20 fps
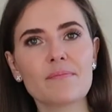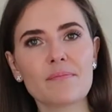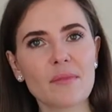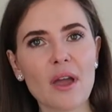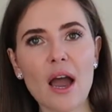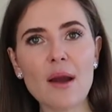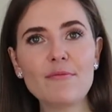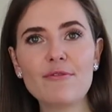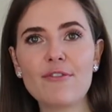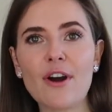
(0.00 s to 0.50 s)

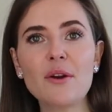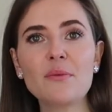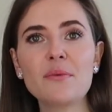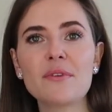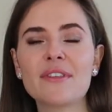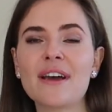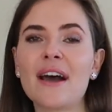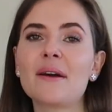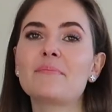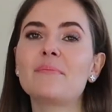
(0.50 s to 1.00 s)
I'm fine with
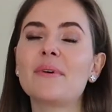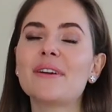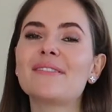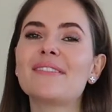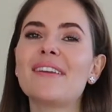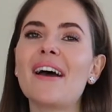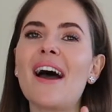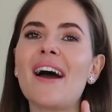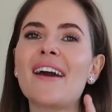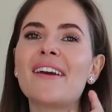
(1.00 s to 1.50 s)
that, but
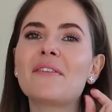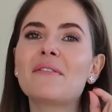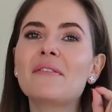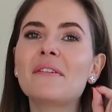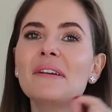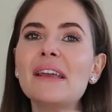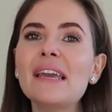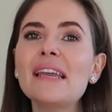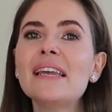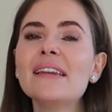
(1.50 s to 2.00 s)
I
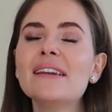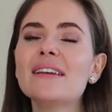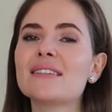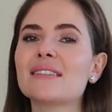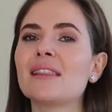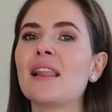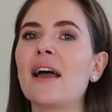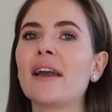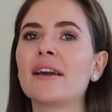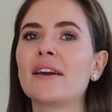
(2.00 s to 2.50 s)
really
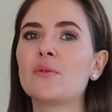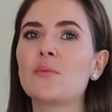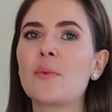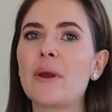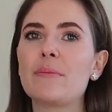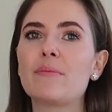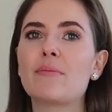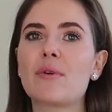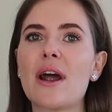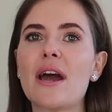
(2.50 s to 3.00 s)
dislike it
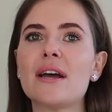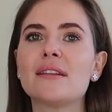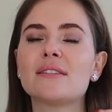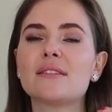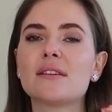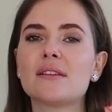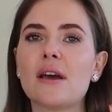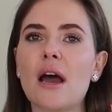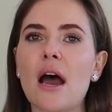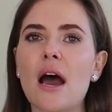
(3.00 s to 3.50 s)
when brands
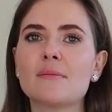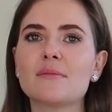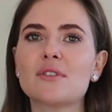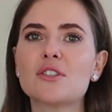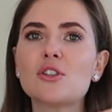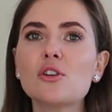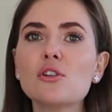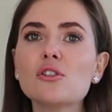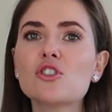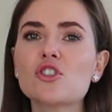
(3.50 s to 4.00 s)

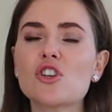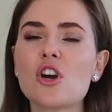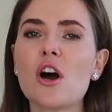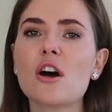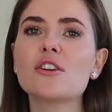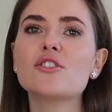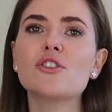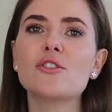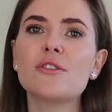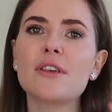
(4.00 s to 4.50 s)
still
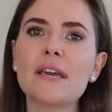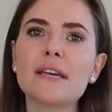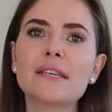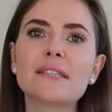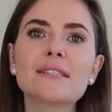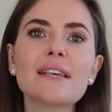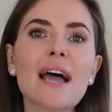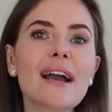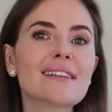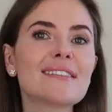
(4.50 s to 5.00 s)
charge you the
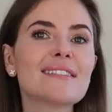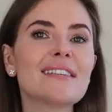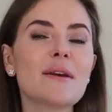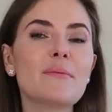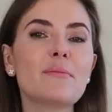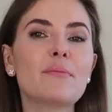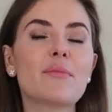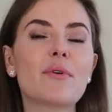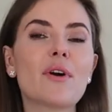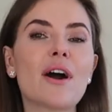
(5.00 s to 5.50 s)
exact same
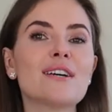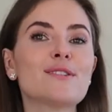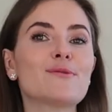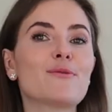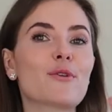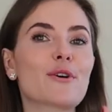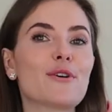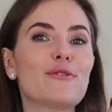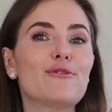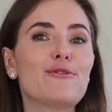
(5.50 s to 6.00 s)
price
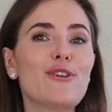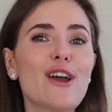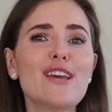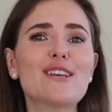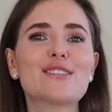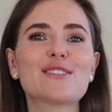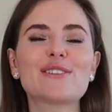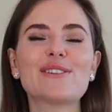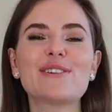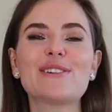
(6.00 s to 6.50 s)
for a fake
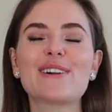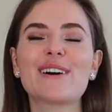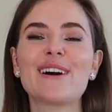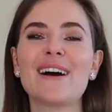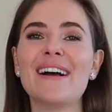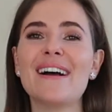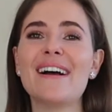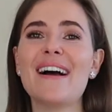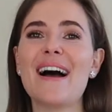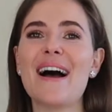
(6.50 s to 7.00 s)
silk,
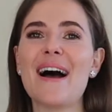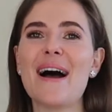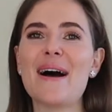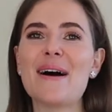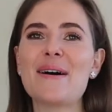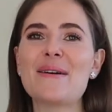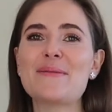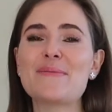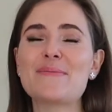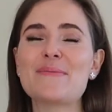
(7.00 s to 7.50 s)

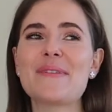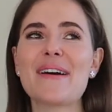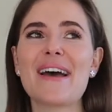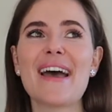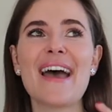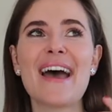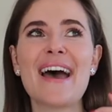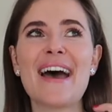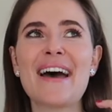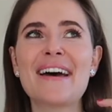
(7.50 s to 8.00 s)

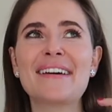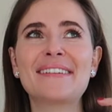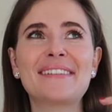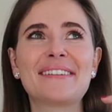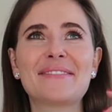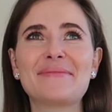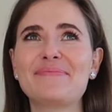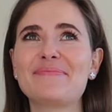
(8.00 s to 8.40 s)
and